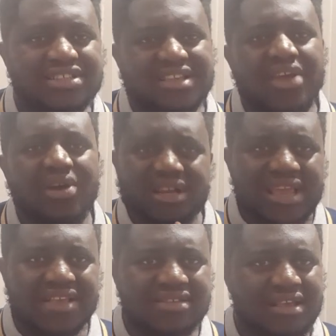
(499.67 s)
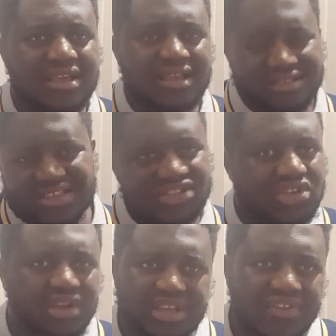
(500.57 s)
Zion, yes, this is
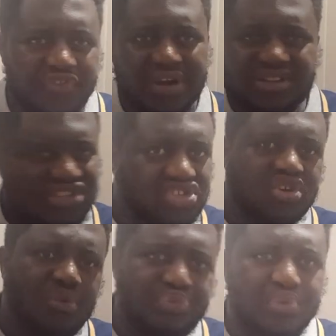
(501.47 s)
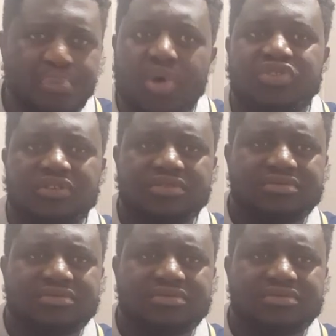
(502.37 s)
your dear friend, this is your boo, but